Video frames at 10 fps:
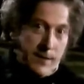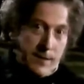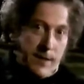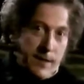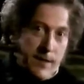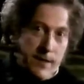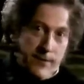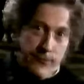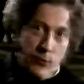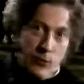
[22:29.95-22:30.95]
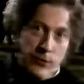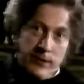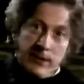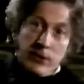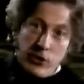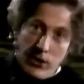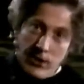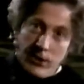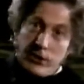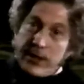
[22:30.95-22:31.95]
It is lucky, therefore, that the
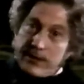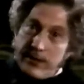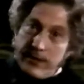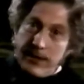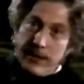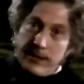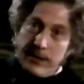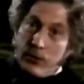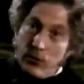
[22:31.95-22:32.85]
church has the theatre